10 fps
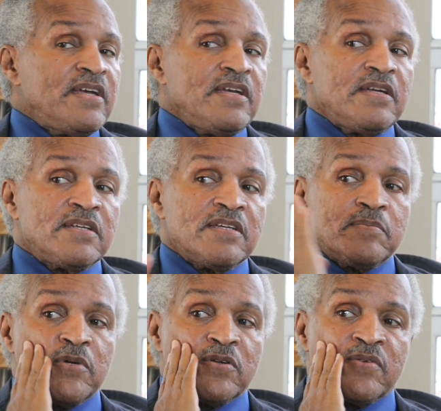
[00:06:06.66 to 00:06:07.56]
head, and it
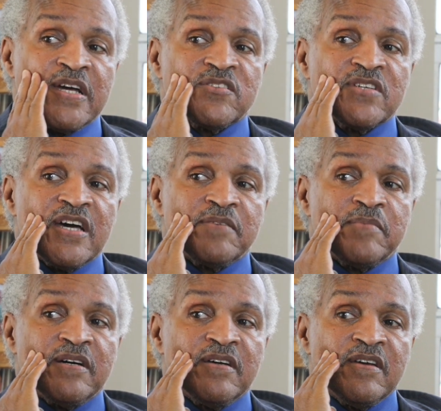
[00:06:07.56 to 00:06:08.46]
hit me on the right side of
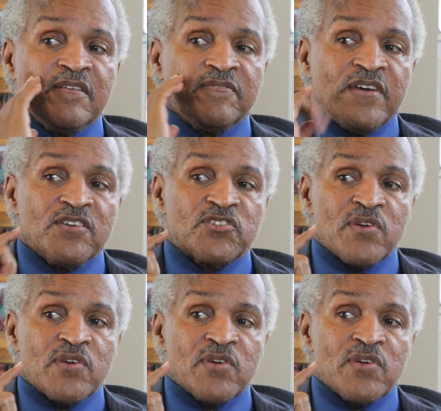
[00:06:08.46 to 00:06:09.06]
my face,